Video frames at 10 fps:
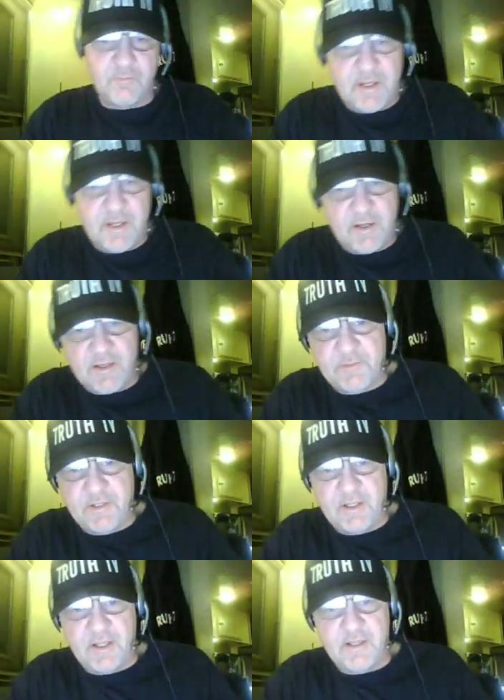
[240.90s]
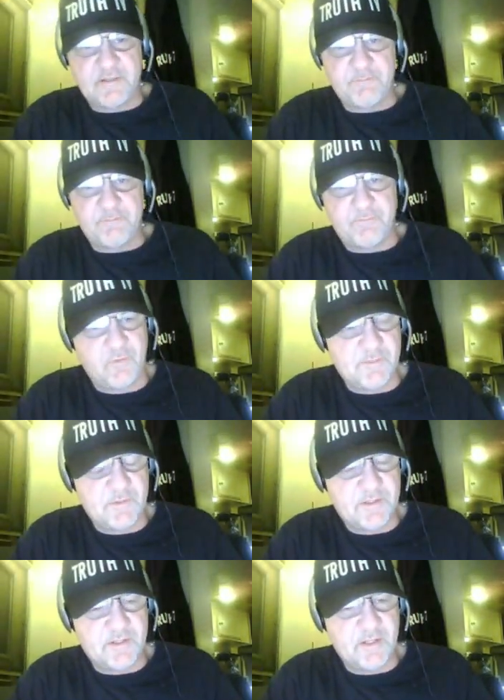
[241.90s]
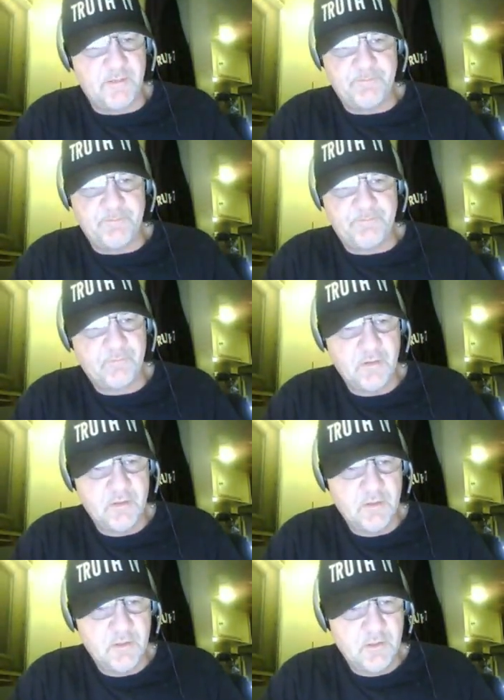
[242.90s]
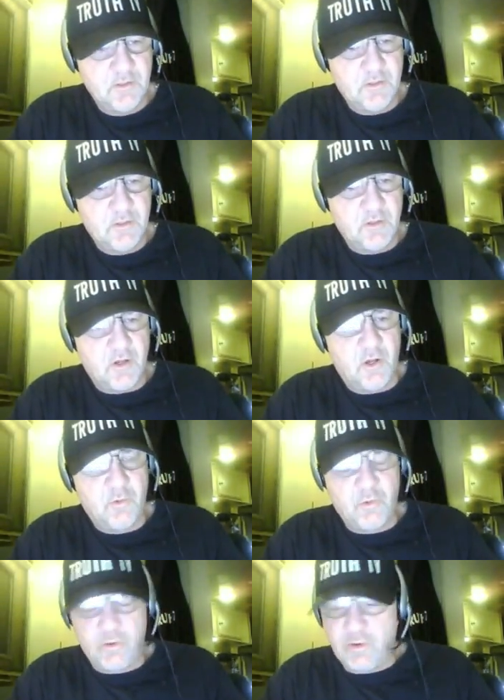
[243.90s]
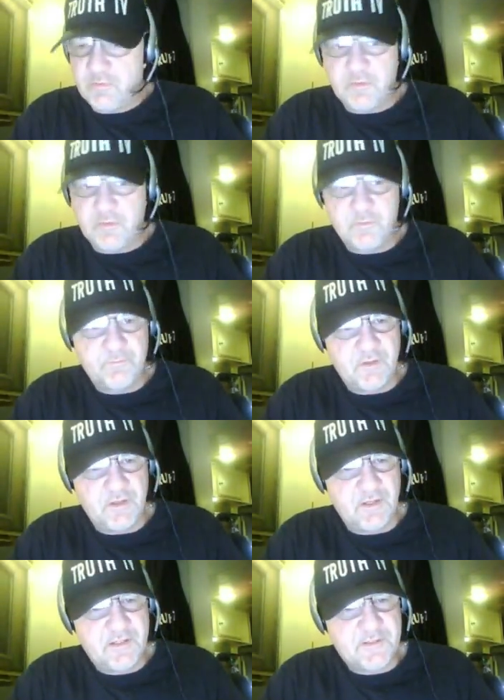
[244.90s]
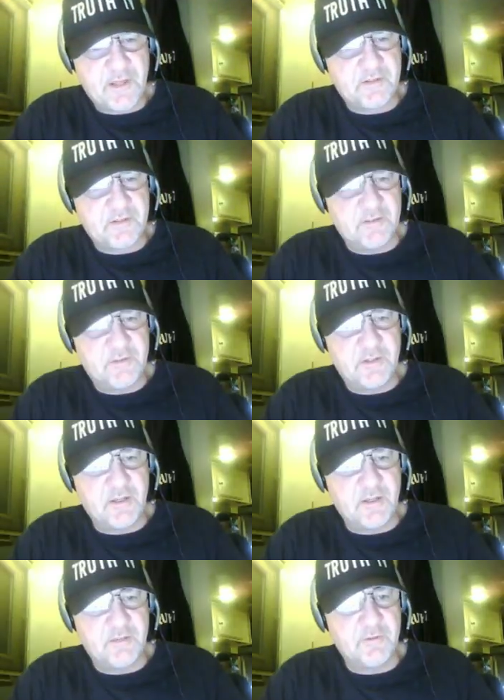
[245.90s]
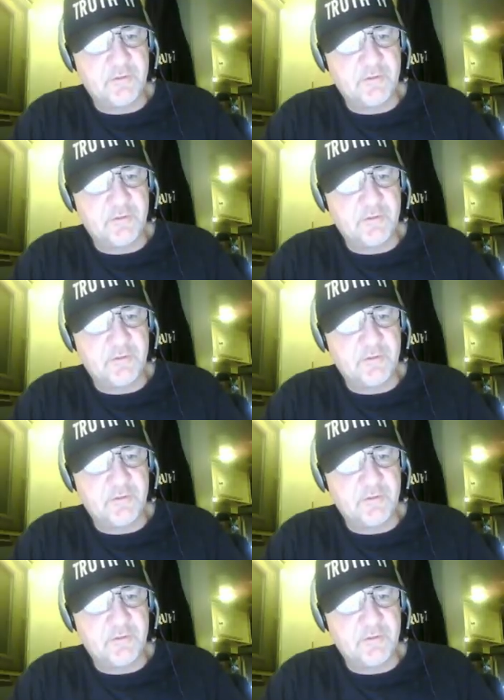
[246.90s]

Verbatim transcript: year old remain hospitalized Christmas Day. All were expected to